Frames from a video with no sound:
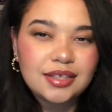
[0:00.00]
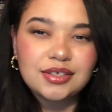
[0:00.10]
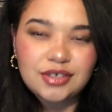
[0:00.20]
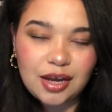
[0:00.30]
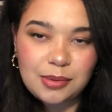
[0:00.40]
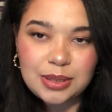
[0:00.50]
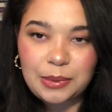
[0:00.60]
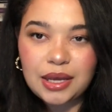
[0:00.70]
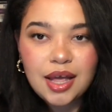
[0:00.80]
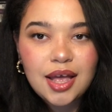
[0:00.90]
talk about
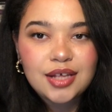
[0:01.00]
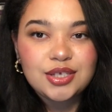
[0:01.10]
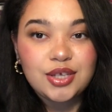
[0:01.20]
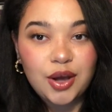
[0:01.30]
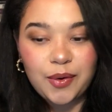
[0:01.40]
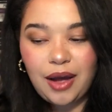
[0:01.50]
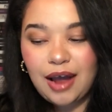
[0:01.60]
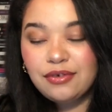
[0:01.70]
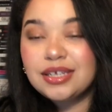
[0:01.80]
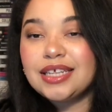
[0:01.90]
something. So I went